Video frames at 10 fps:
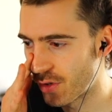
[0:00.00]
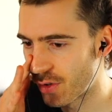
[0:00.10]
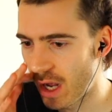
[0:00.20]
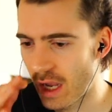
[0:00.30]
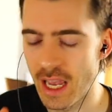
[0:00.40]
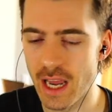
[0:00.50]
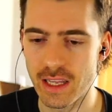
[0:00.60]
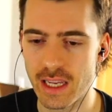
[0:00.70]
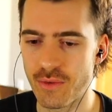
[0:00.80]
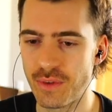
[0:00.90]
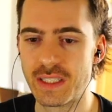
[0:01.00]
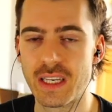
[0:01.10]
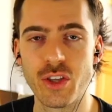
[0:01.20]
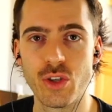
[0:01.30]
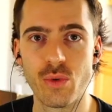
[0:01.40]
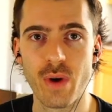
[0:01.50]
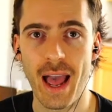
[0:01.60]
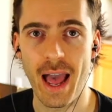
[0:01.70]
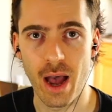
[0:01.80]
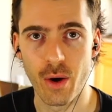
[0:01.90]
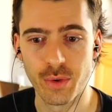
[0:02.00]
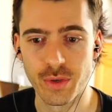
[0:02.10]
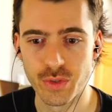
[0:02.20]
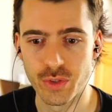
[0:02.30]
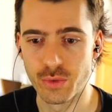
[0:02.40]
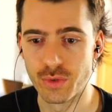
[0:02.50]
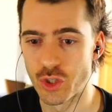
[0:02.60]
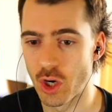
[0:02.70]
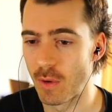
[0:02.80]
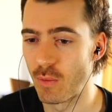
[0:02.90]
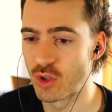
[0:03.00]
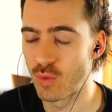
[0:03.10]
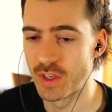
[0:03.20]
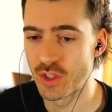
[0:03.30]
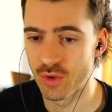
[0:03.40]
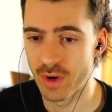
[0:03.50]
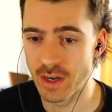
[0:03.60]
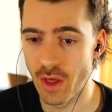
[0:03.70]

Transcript: I kind of can't really tell you how to determine which one is correct,